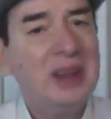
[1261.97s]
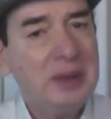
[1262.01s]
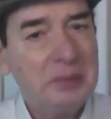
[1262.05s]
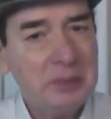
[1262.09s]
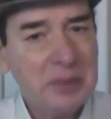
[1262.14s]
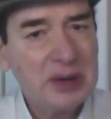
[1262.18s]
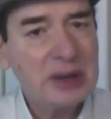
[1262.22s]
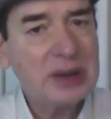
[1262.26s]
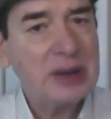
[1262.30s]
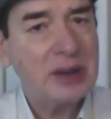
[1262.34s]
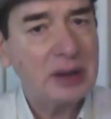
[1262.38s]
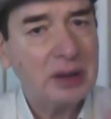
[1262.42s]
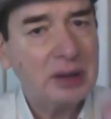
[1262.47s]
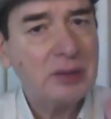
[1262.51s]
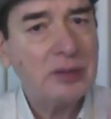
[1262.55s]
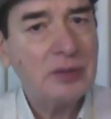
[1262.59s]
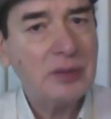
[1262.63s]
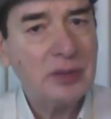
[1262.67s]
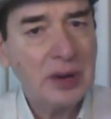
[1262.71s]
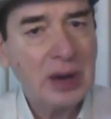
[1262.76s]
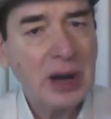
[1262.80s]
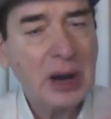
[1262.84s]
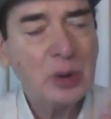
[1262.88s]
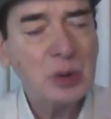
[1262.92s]
But
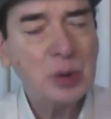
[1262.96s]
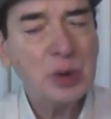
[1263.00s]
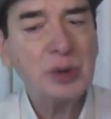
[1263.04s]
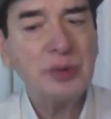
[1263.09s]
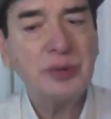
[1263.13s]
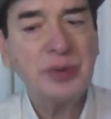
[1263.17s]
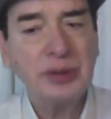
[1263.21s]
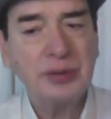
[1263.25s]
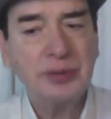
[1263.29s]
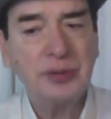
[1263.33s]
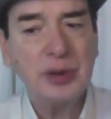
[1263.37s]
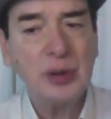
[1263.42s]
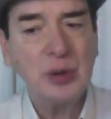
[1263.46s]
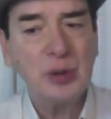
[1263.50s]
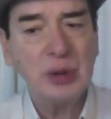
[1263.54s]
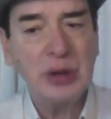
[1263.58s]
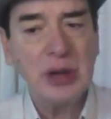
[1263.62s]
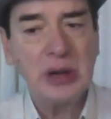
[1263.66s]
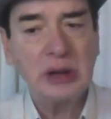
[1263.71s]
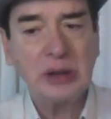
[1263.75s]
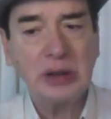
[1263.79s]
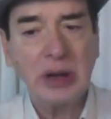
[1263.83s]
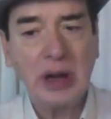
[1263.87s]
out of the few that